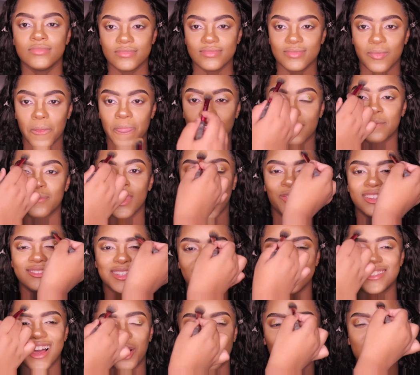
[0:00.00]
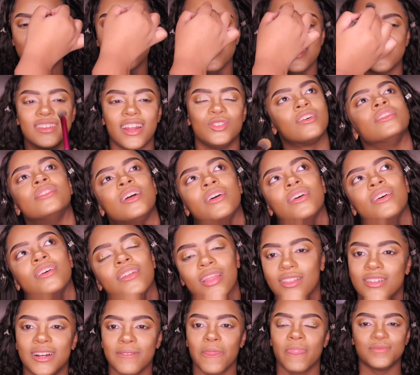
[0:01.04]
and also create shadows
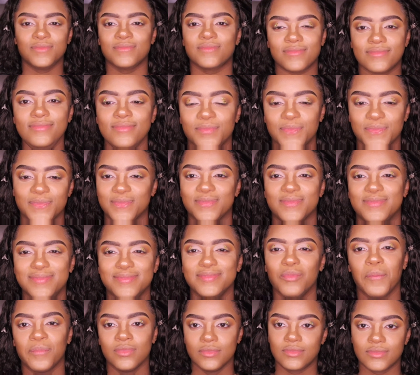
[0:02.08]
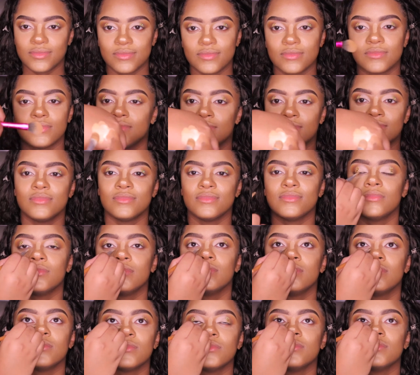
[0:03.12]
to give you more like a
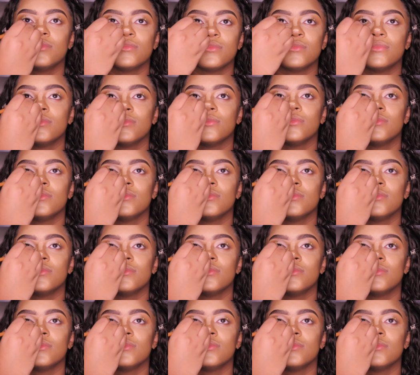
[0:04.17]
thinning,